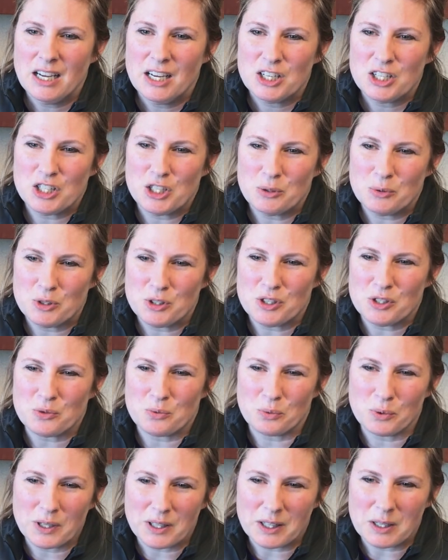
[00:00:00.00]
she was
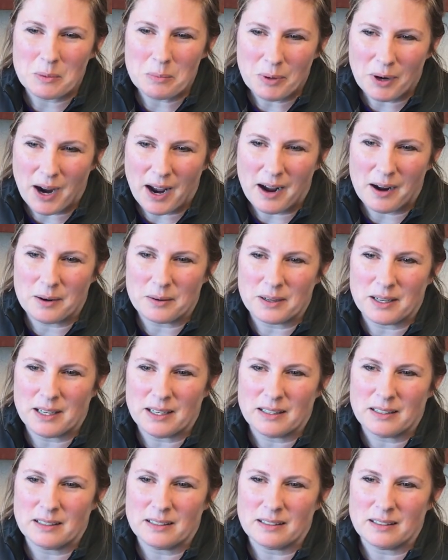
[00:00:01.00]
just really proud
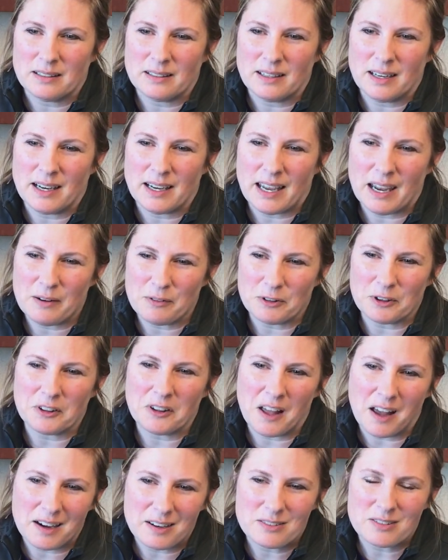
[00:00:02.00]
and it gave her a
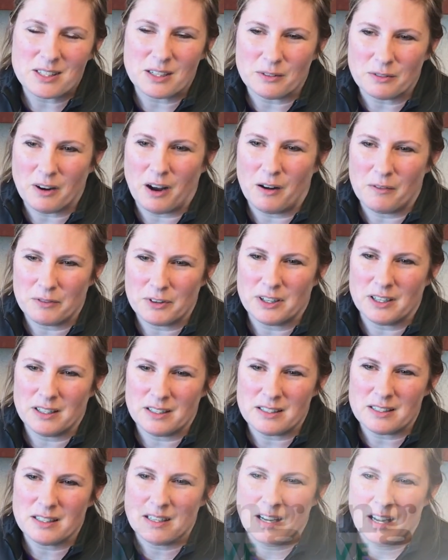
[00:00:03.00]
lot of
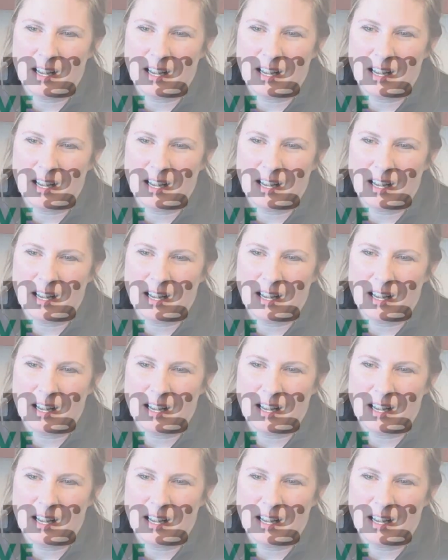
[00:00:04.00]
self-confidence